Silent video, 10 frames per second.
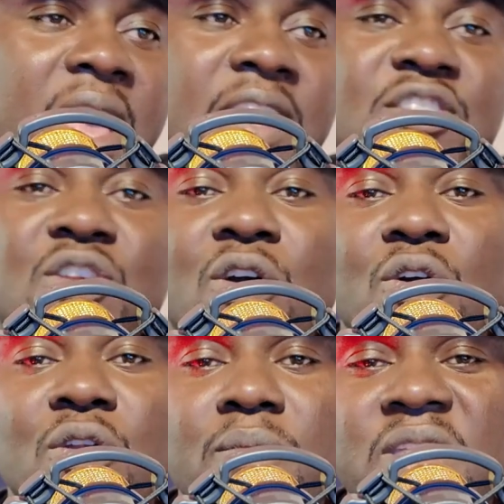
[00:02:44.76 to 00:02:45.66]
It's not
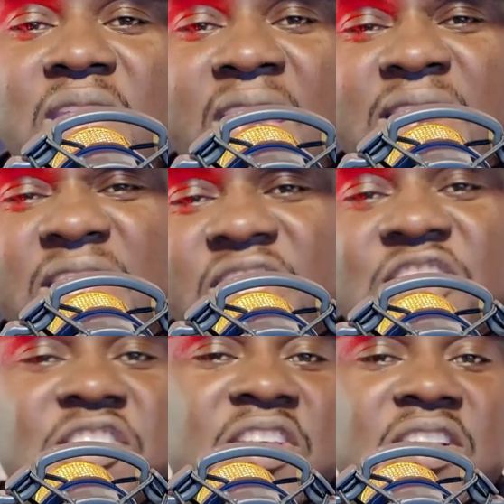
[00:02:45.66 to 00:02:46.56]
going to be a
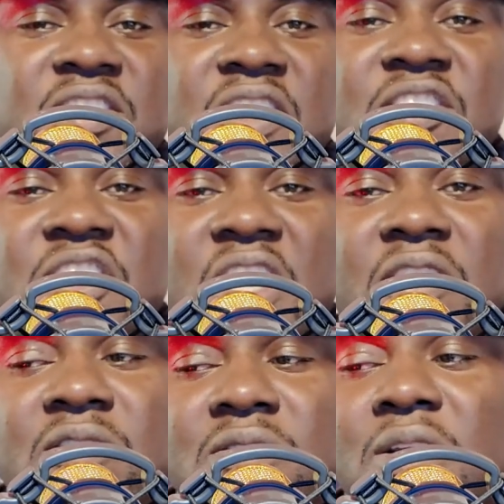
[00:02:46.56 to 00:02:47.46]
niche-centered
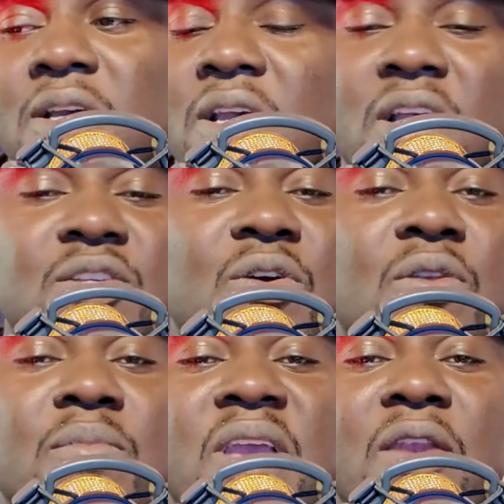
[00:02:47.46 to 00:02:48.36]
channel. It's
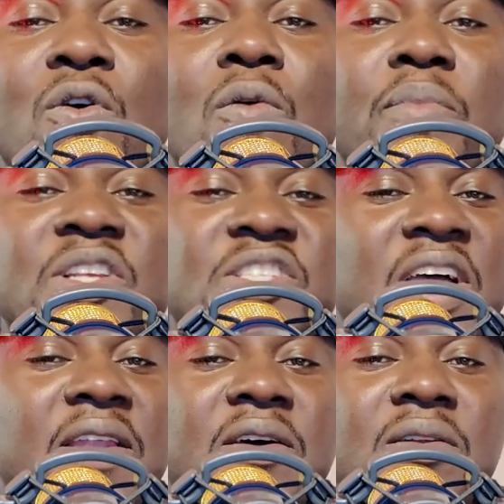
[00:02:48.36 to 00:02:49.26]
going to be an open
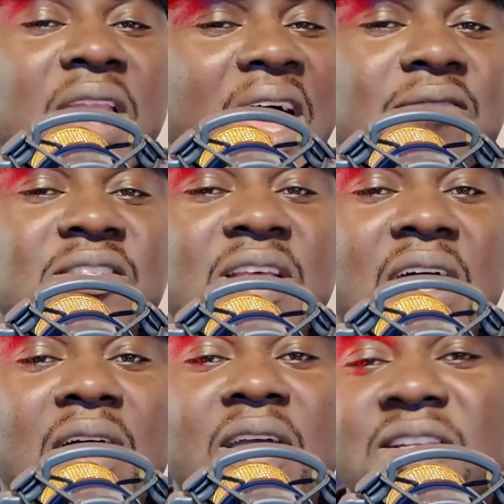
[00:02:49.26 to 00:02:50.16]
channel,
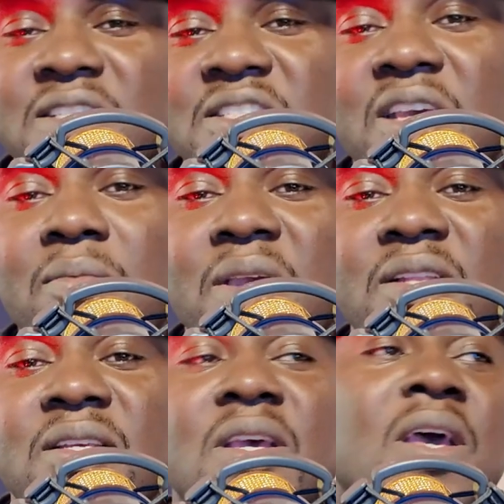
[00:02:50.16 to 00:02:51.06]
lifestyle,
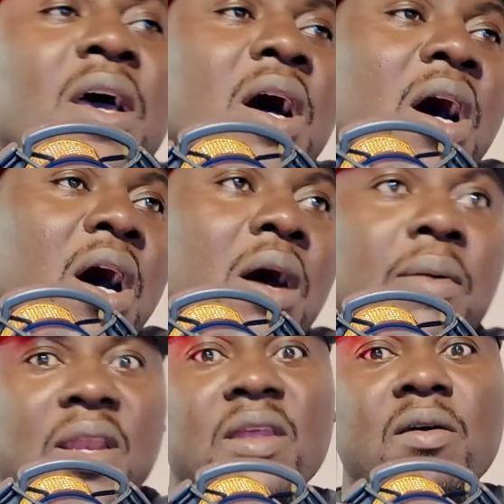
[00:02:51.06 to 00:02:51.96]
entertainment,
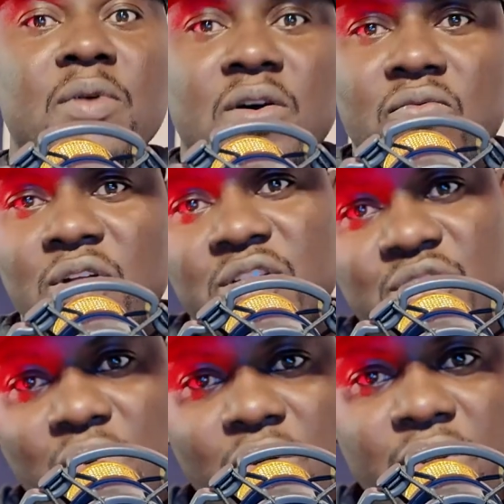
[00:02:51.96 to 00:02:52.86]
a little bit of what
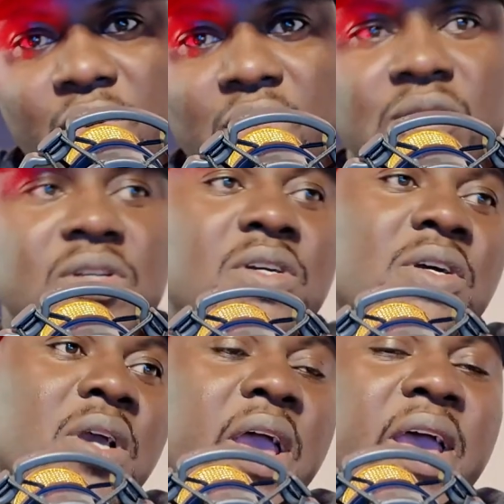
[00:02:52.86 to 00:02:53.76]
is going on.
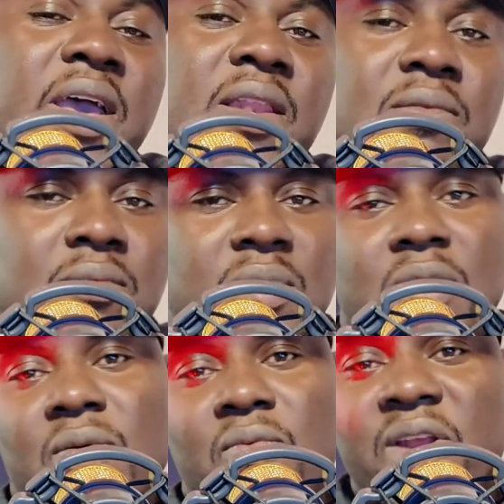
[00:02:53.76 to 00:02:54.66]
And
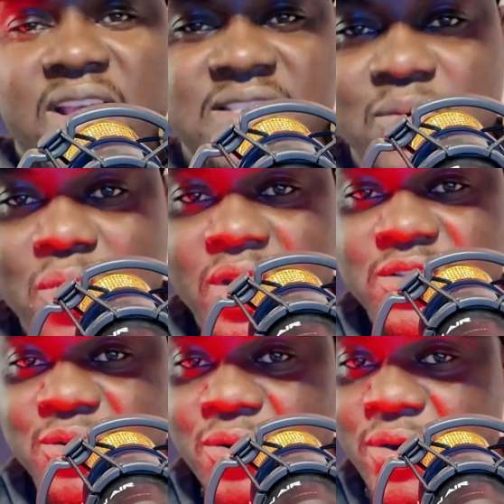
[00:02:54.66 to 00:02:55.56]
when I say what
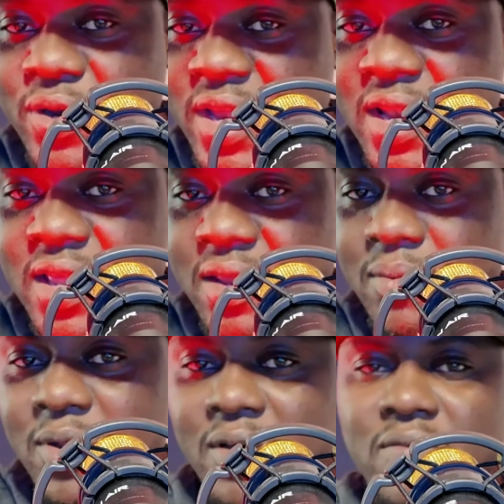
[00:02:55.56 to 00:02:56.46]
is going on, a
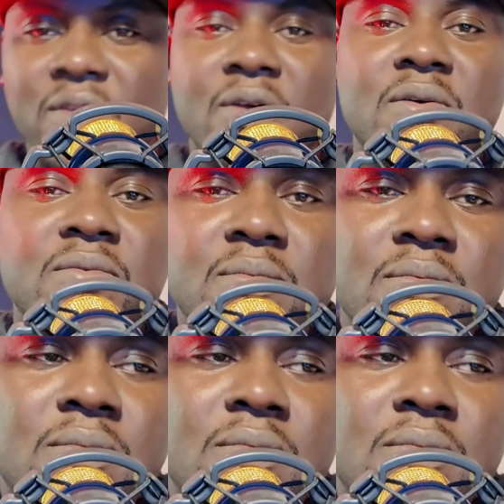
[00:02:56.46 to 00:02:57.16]
little bit of, you know,